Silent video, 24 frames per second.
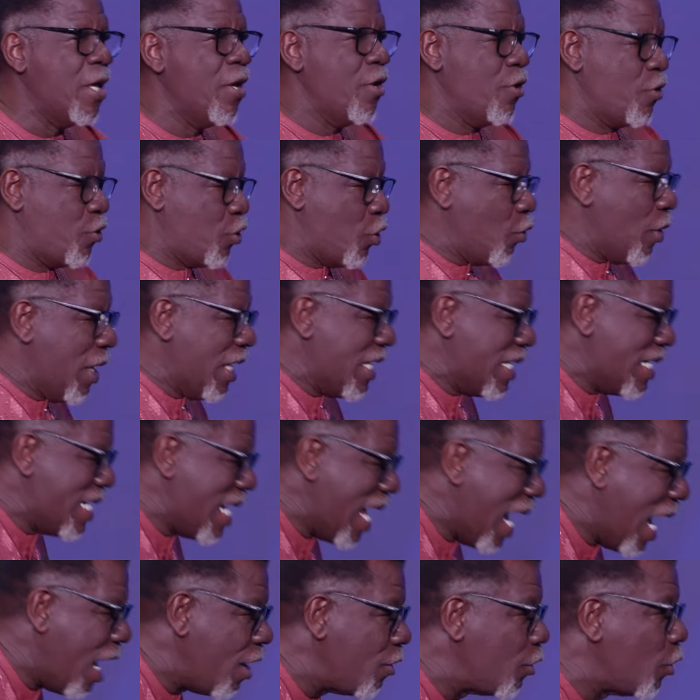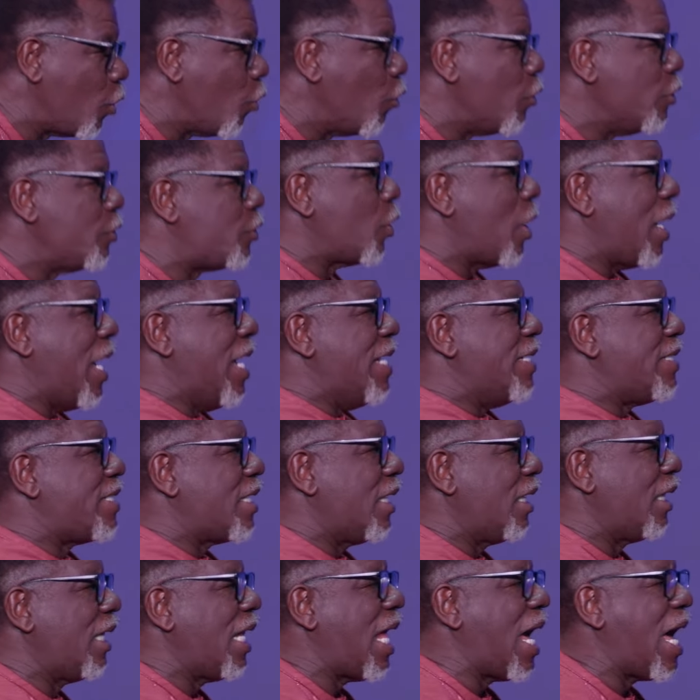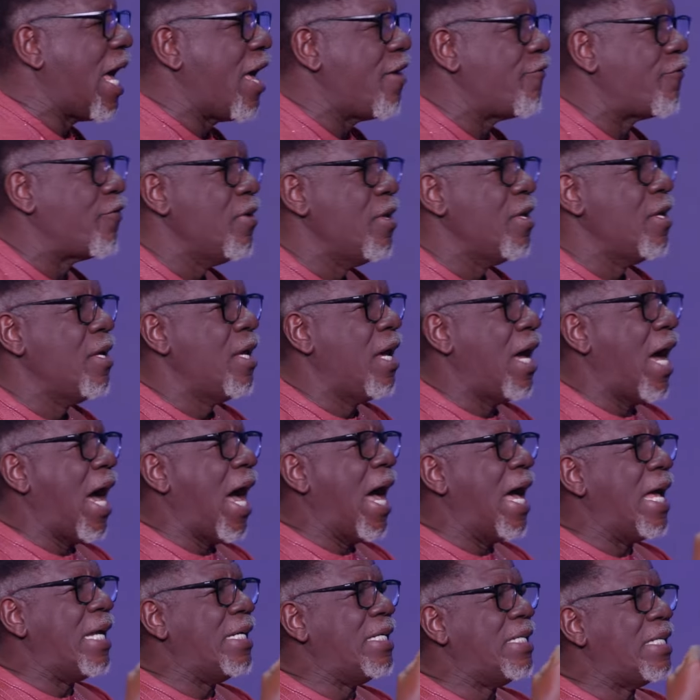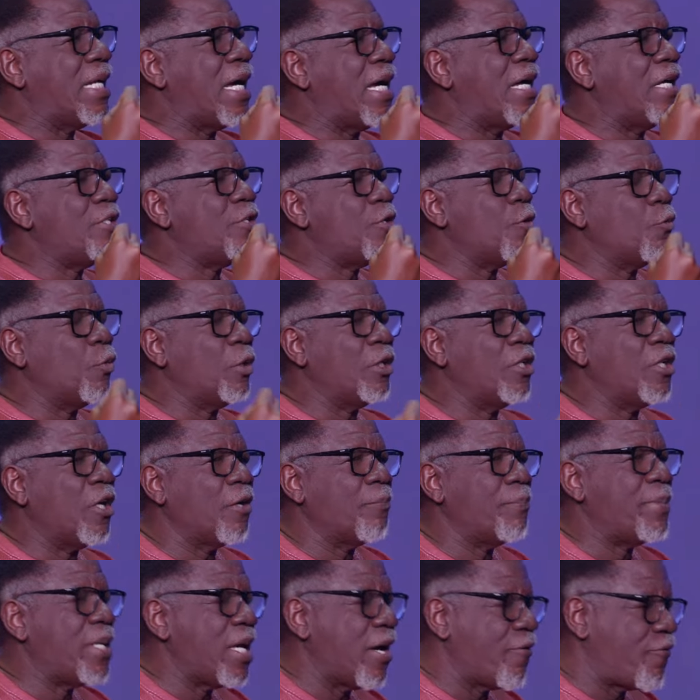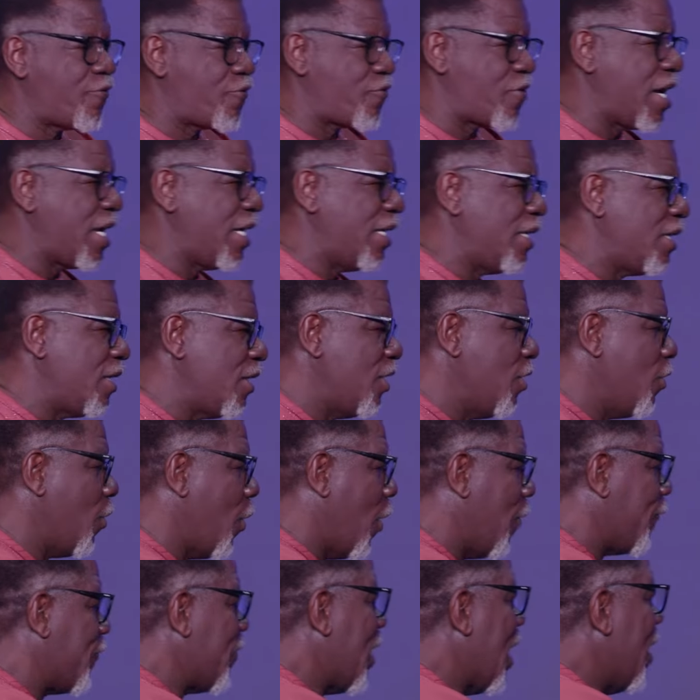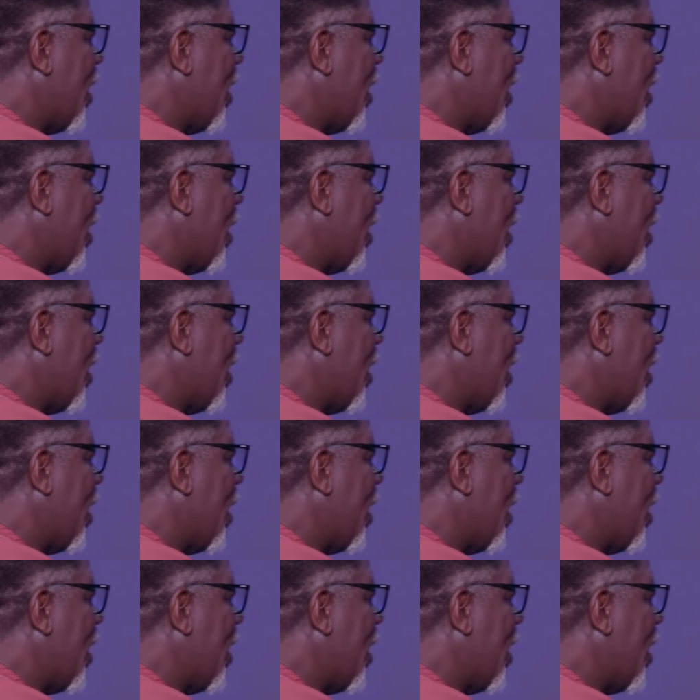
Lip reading: you are now going to enter life and you would not be afraid of